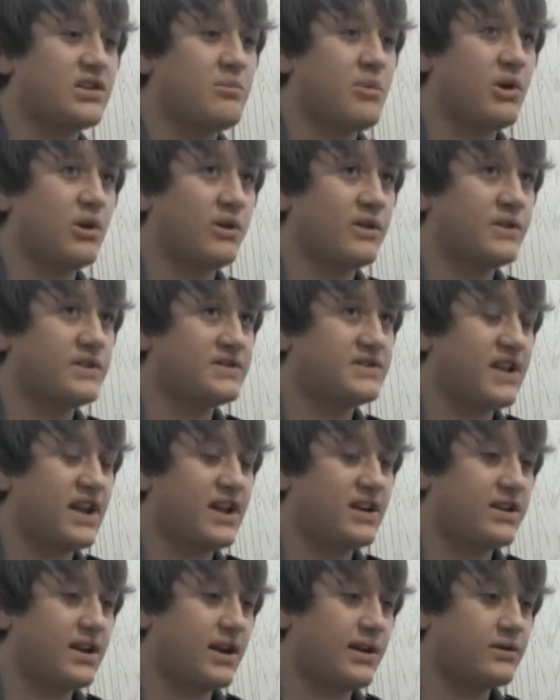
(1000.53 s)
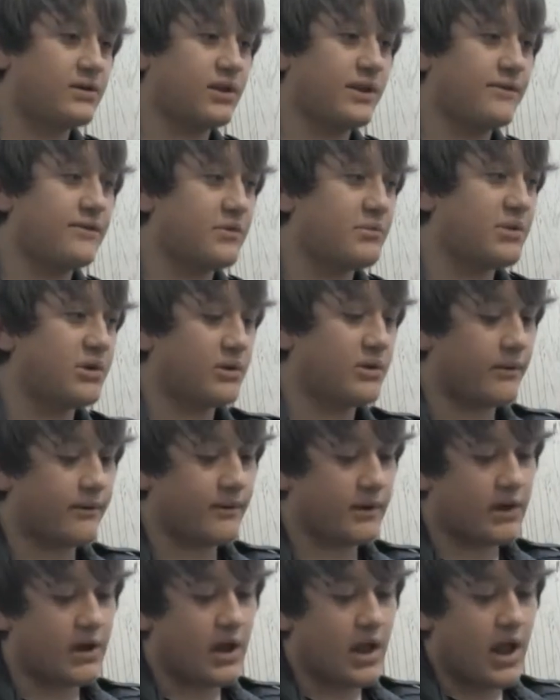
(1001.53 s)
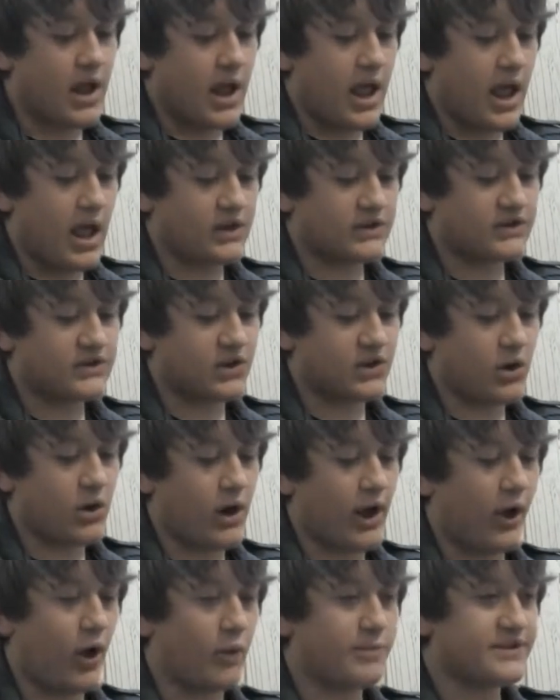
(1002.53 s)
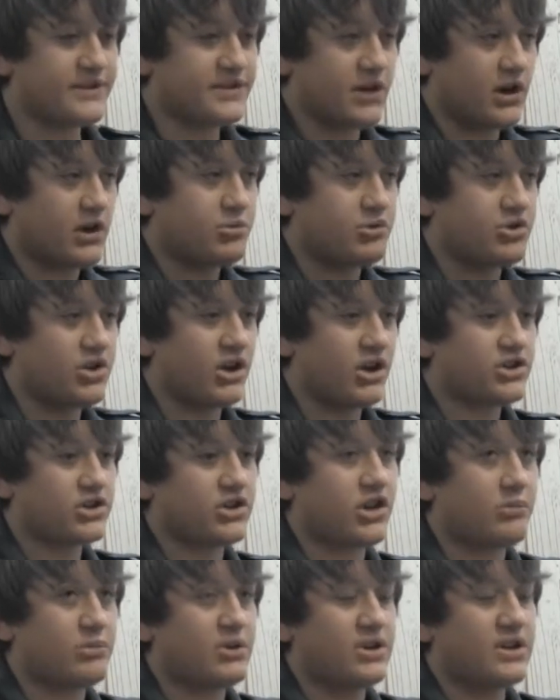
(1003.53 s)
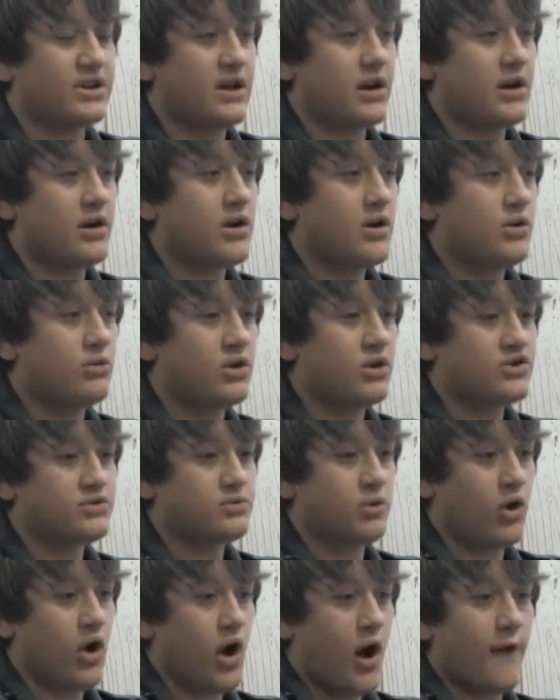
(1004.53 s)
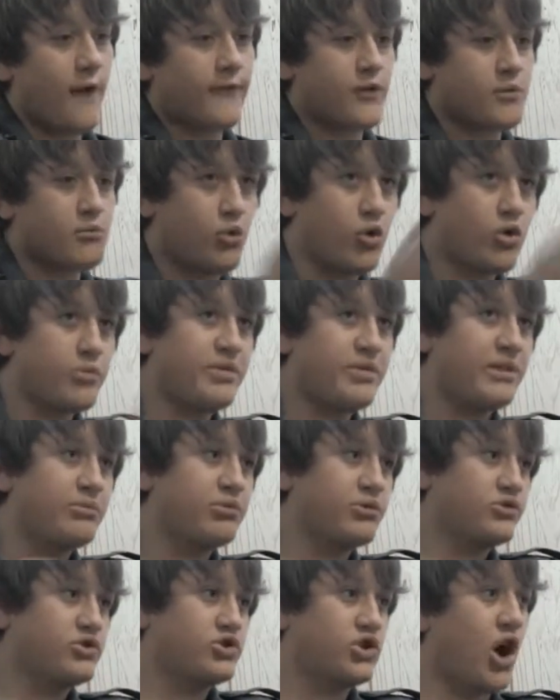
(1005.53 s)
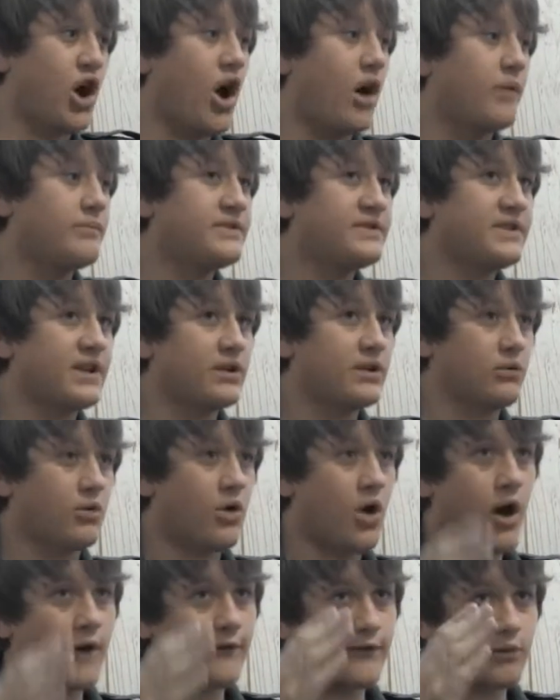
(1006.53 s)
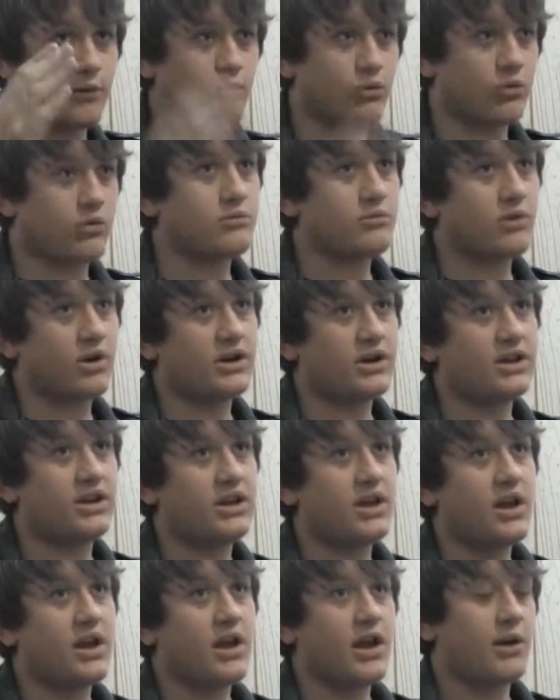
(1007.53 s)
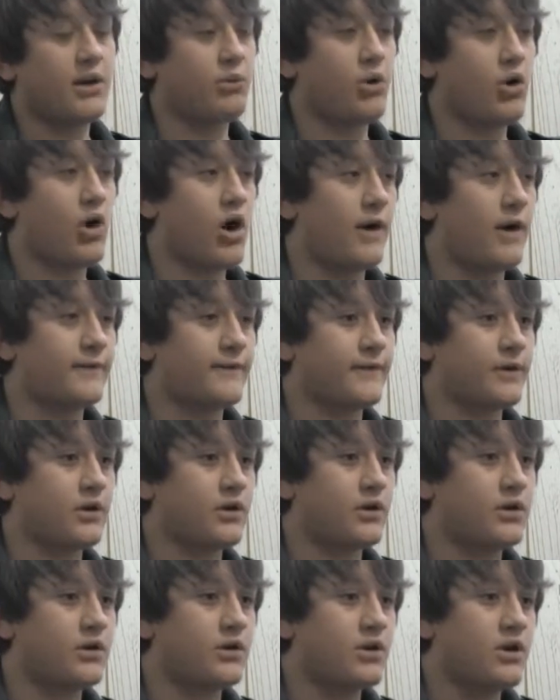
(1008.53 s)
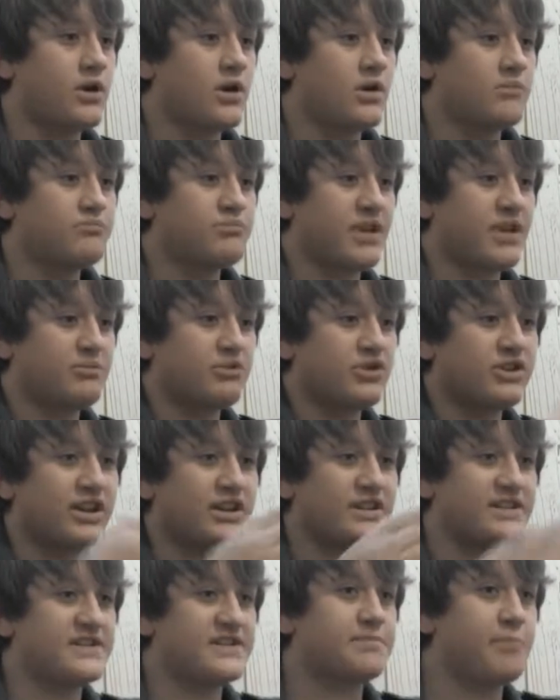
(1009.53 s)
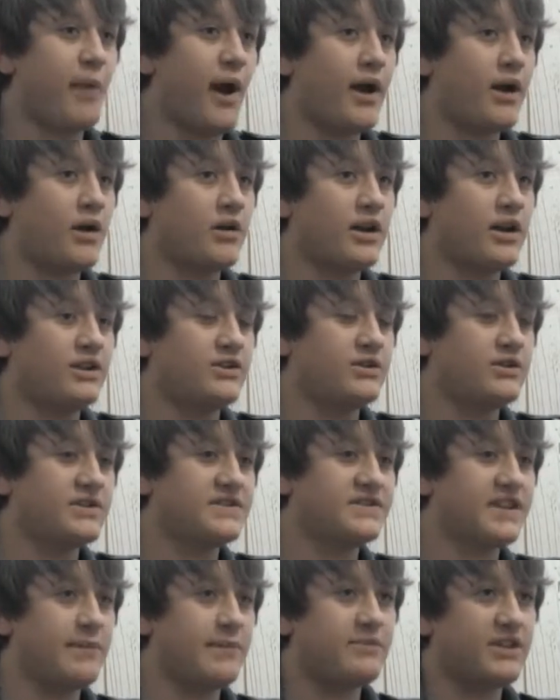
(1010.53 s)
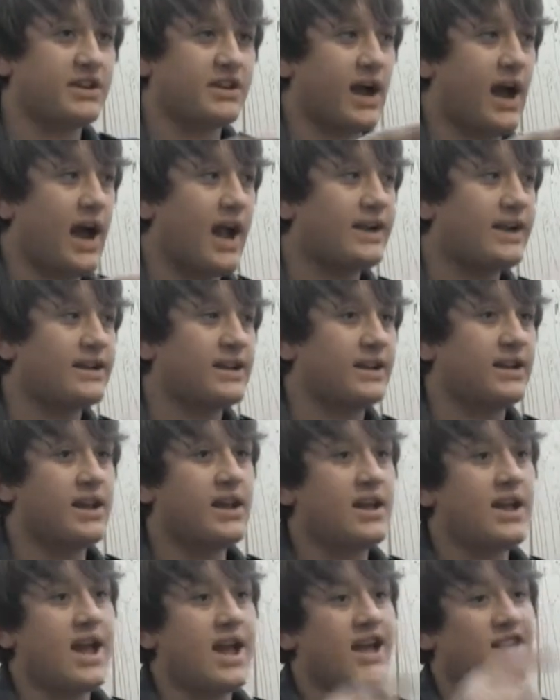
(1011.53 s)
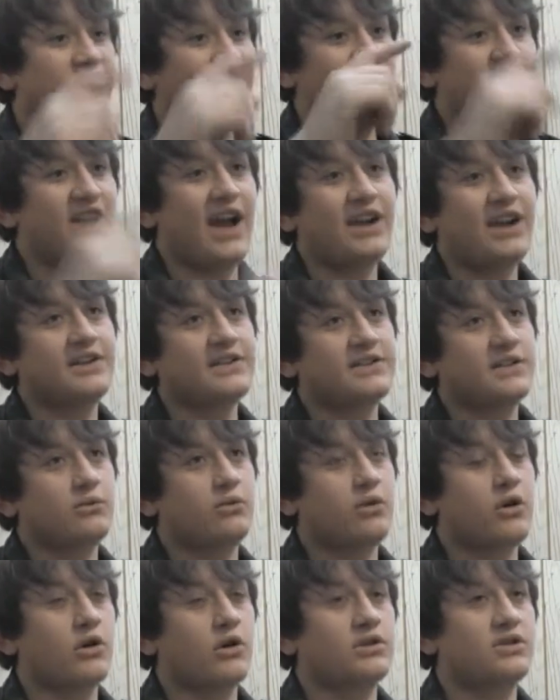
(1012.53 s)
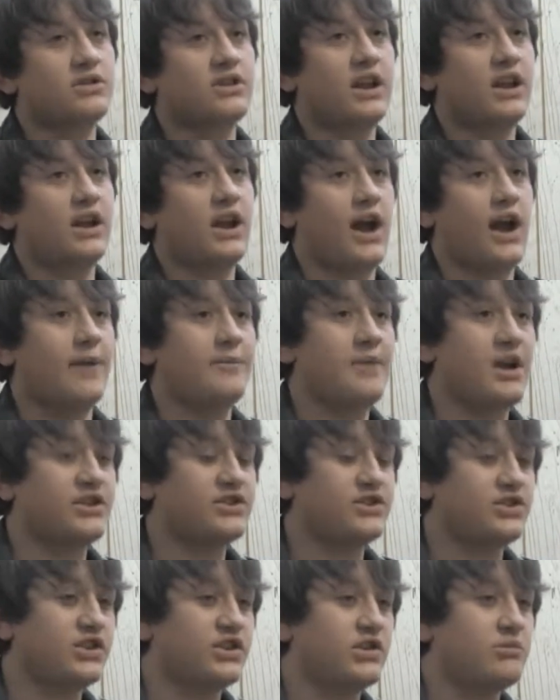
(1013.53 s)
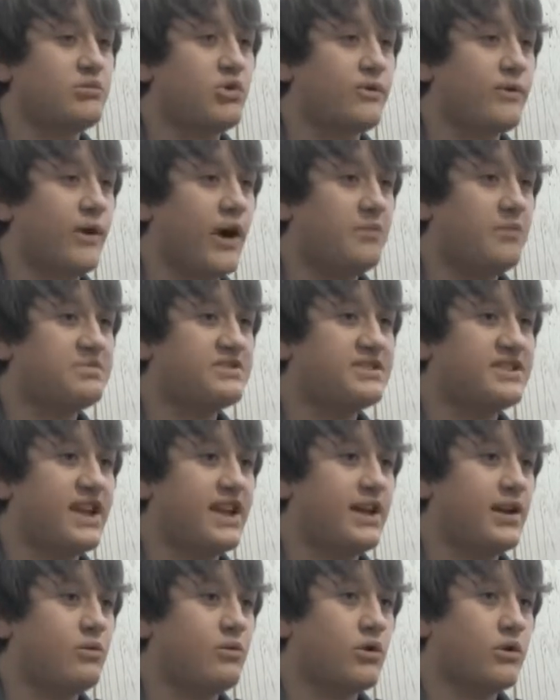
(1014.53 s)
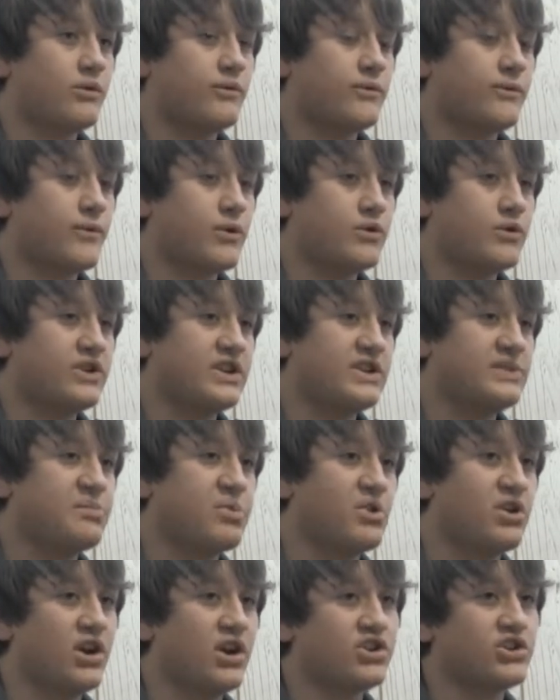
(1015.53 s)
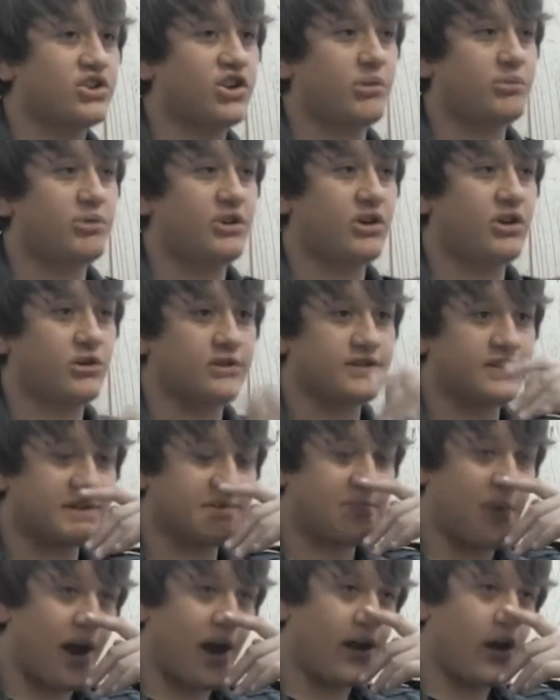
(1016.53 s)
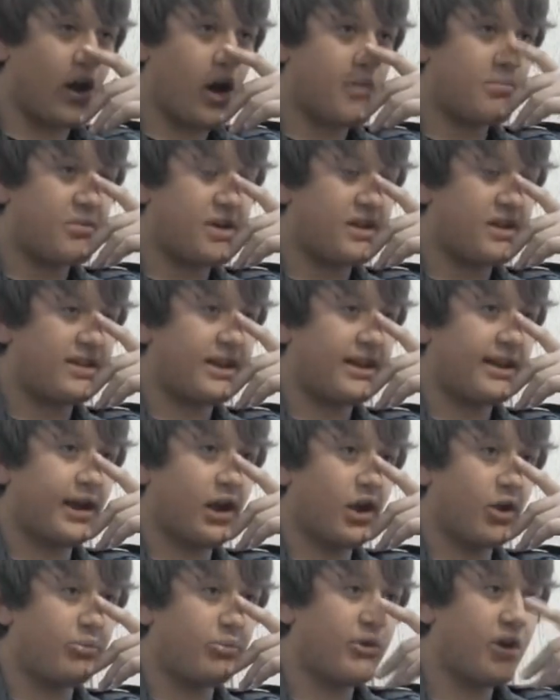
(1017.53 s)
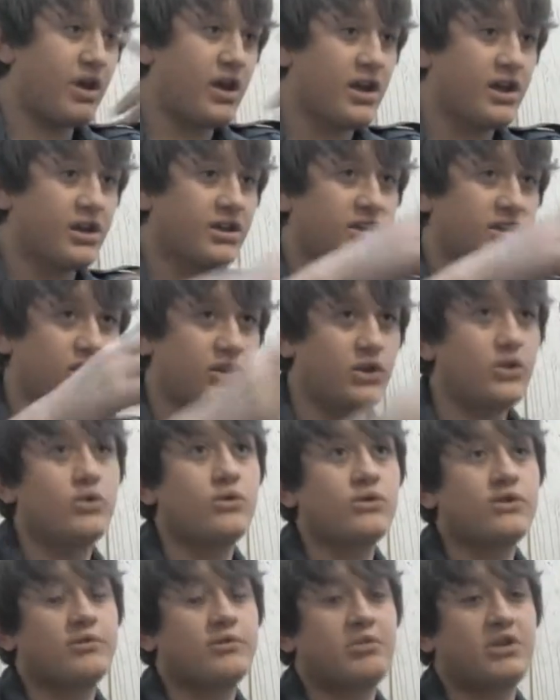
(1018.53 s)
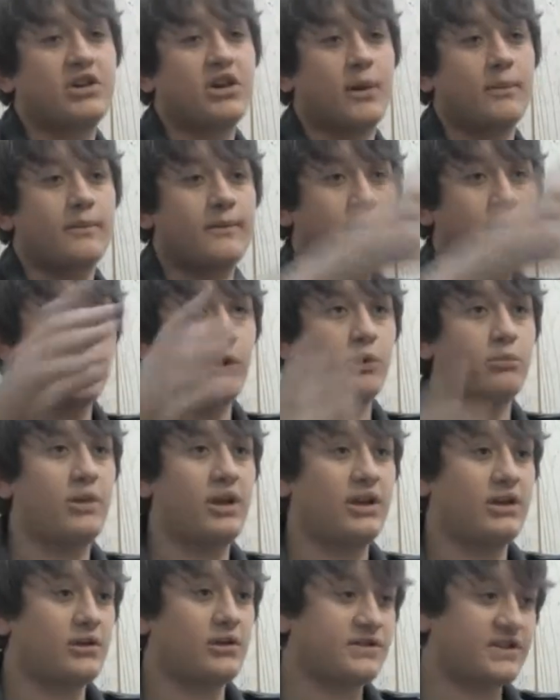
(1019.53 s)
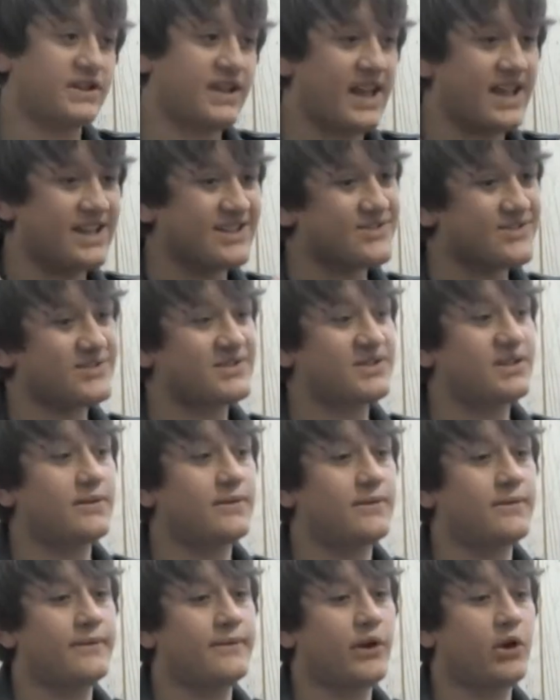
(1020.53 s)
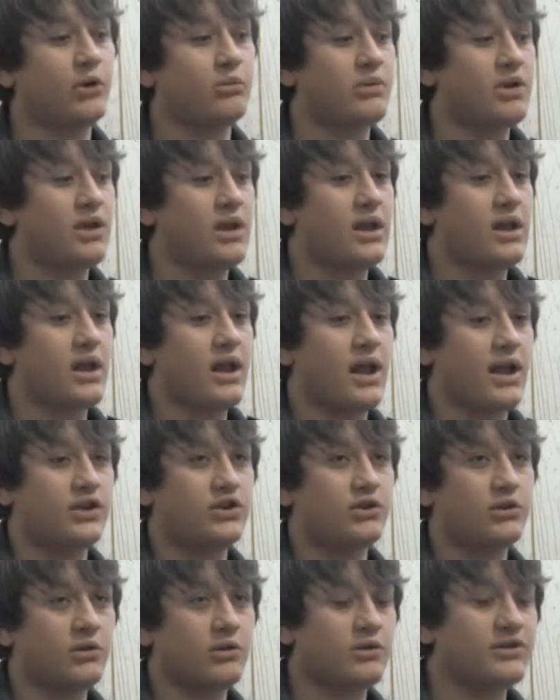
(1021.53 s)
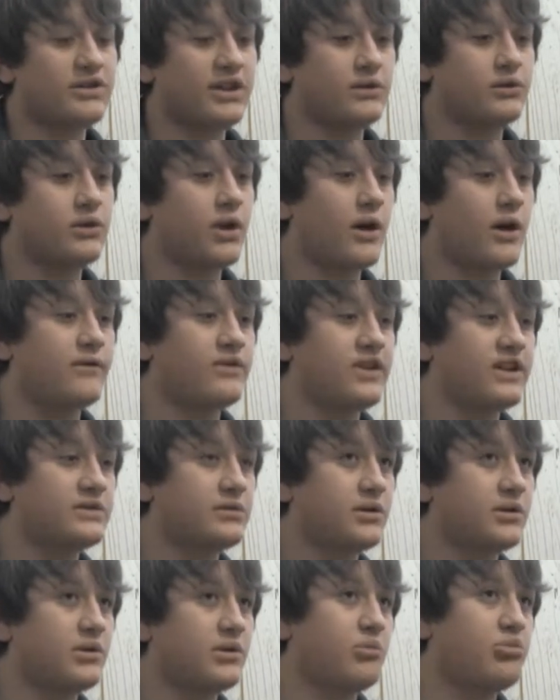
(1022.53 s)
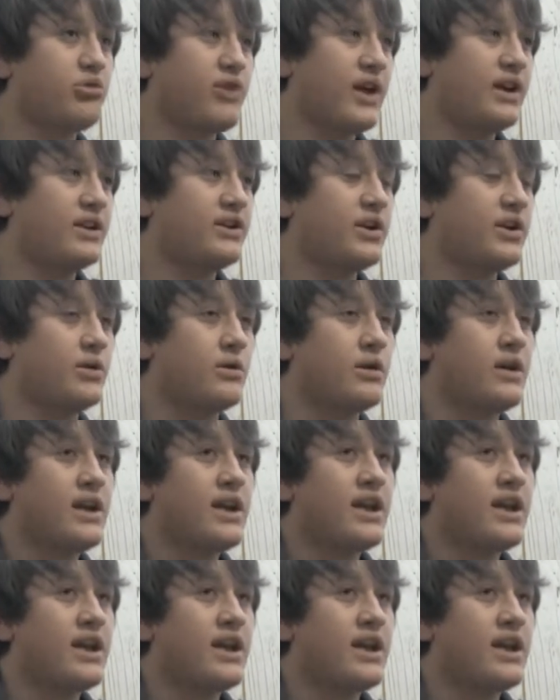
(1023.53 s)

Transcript: the middle of the state, and I live in the middle of it. And so I hope to start a production company there, which will offer more people jobs, and will offer more money, and will offer people to get inspired and do the same thing I did. And if that doesn't work, then I'm actually going to move upstate and work for this production company called Spy Hop. And they help youth become filmmakers and get interested in film and doing what they love. And that's what I'm going to plan to do.